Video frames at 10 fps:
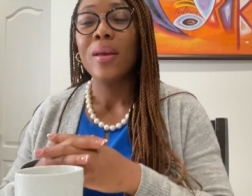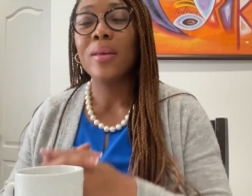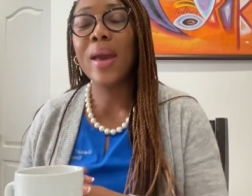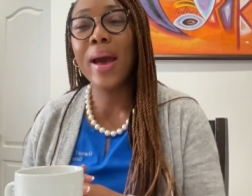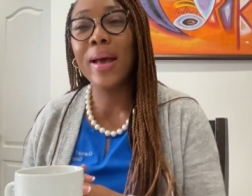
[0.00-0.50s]

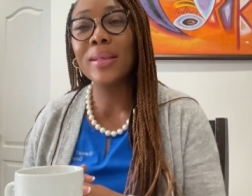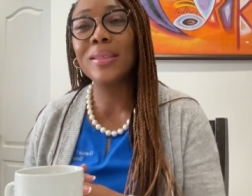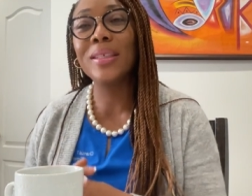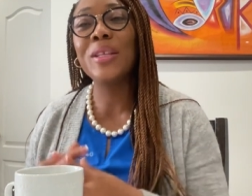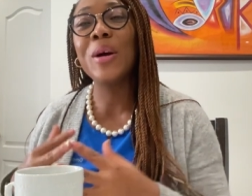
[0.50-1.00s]

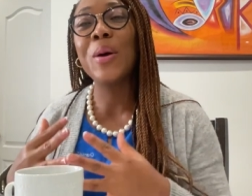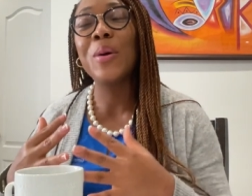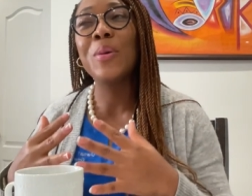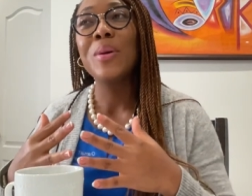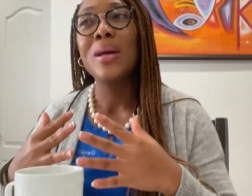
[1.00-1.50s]
Yes, you
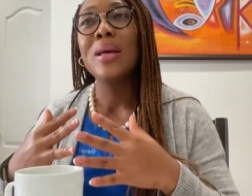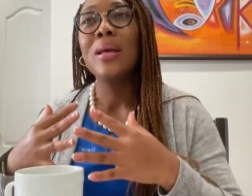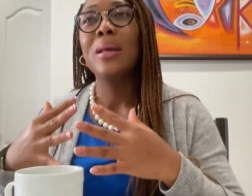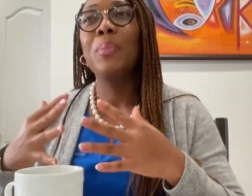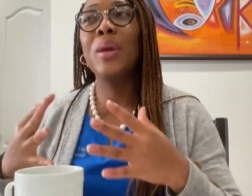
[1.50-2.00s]
know,
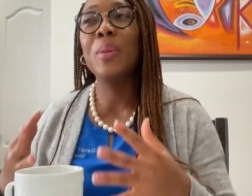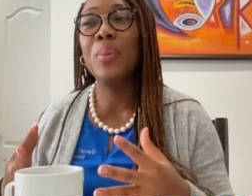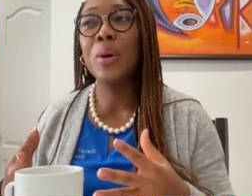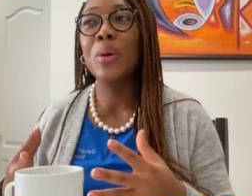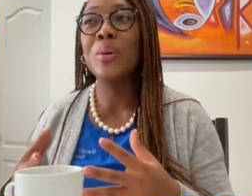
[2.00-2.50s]

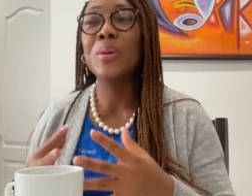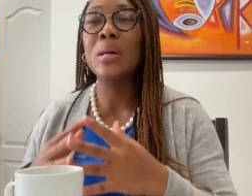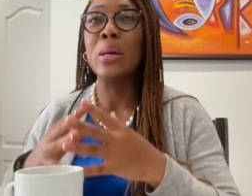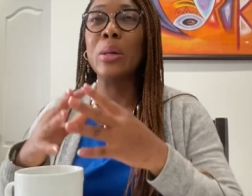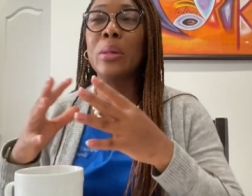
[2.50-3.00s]
people
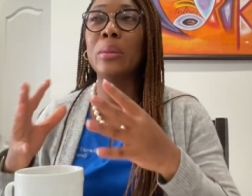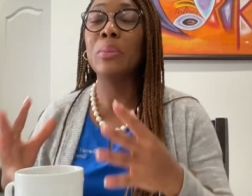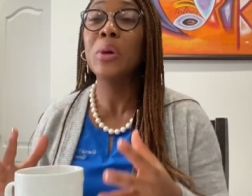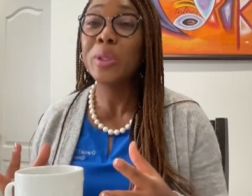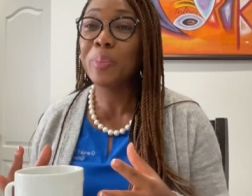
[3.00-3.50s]
or
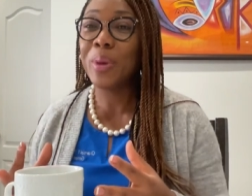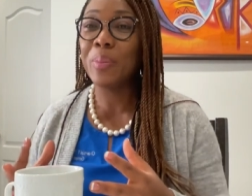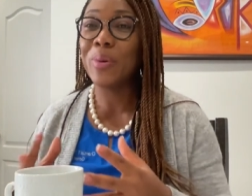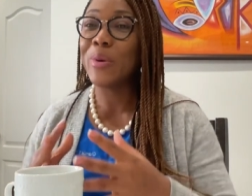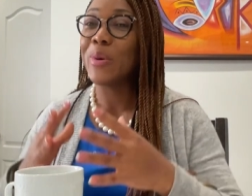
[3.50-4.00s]
most
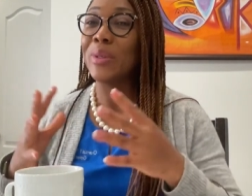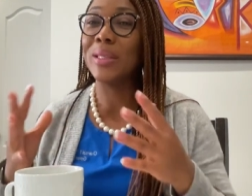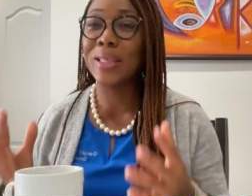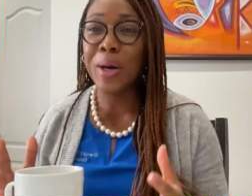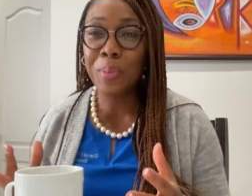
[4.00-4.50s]
people or
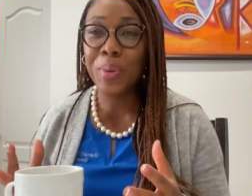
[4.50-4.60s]
some